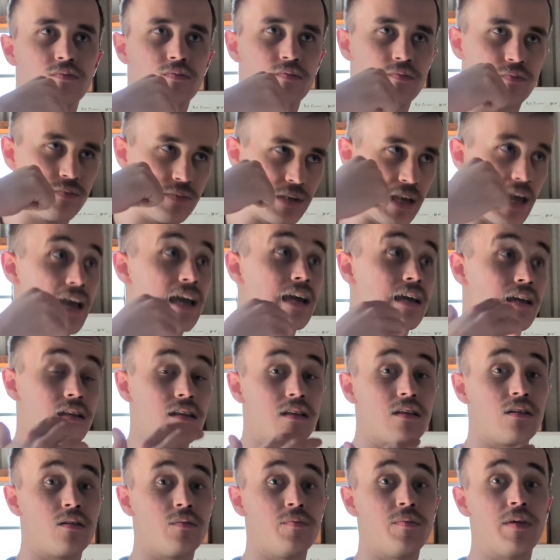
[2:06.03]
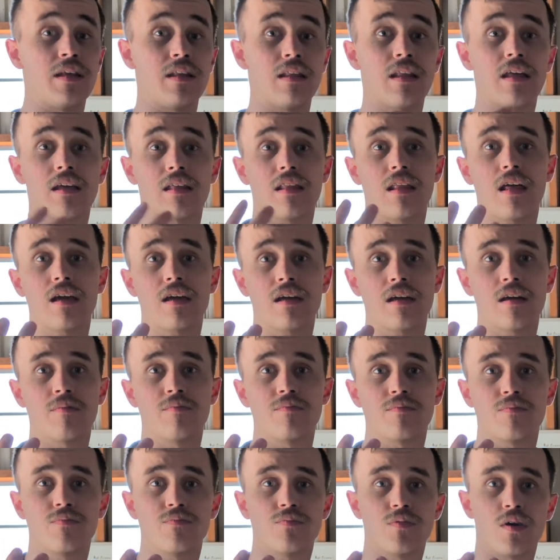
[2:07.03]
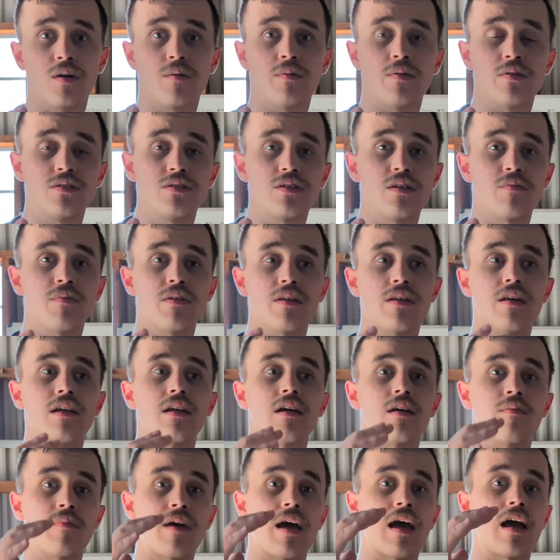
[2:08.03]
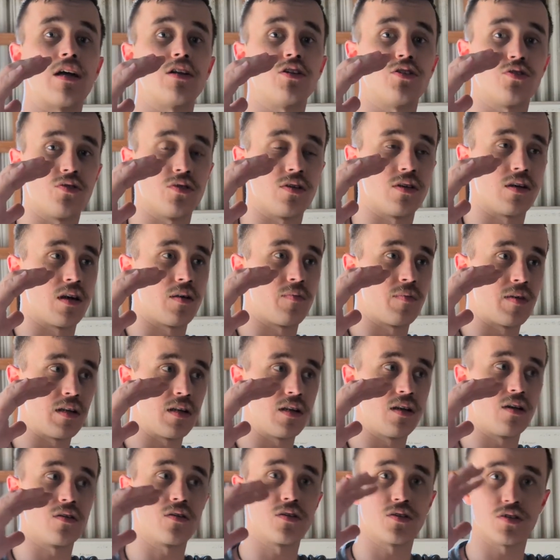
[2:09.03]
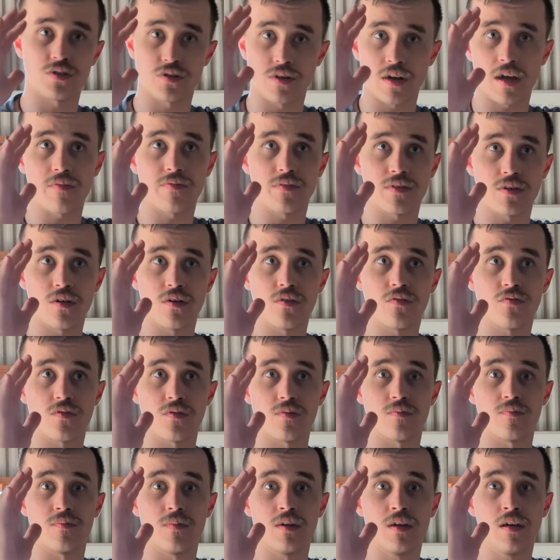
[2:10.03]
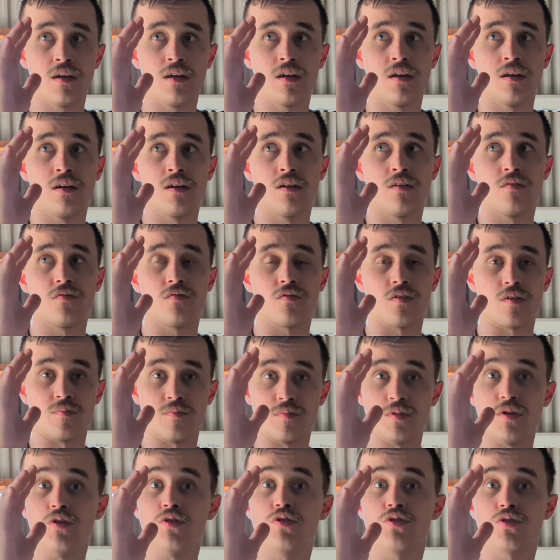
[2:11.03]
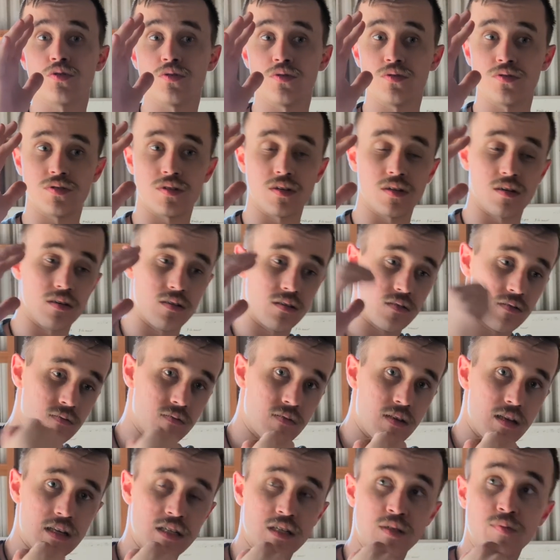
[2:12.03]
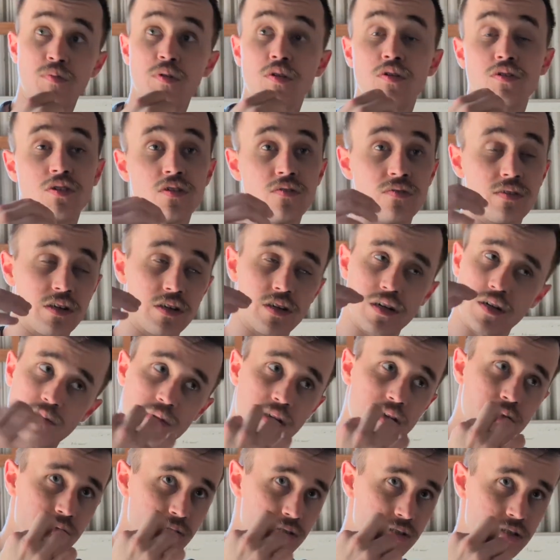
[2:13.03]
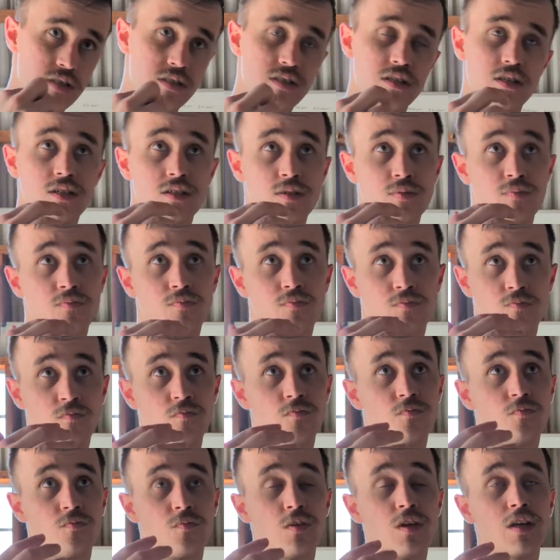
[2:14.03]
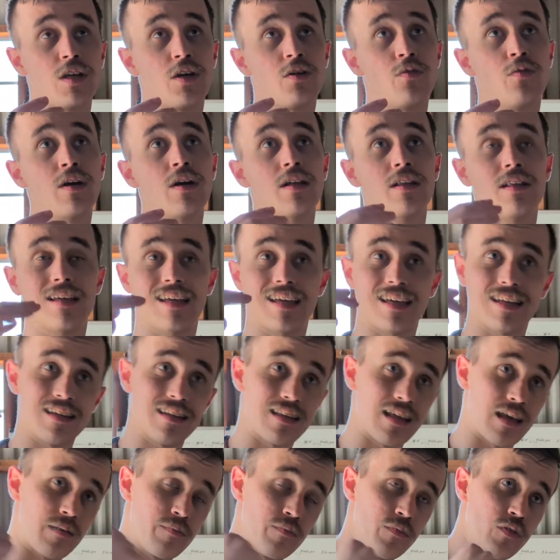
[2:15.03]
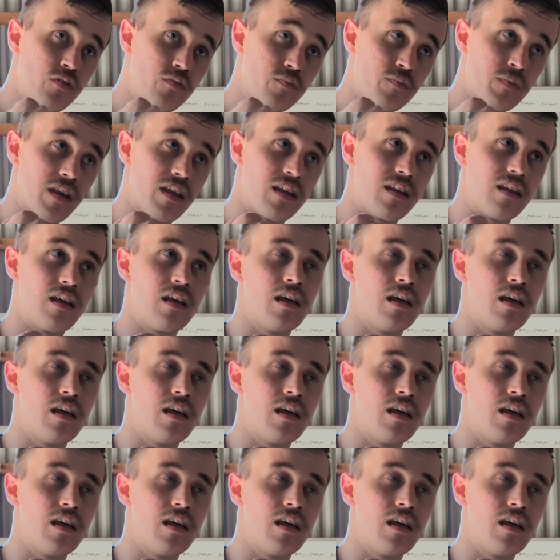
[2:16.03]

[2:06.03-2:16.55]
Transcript: yank a little bit, like I'm almost simulating a match, really. I mean, because you have to go from neutral to explosive, and you're going to meet resistance really quickly into that movement.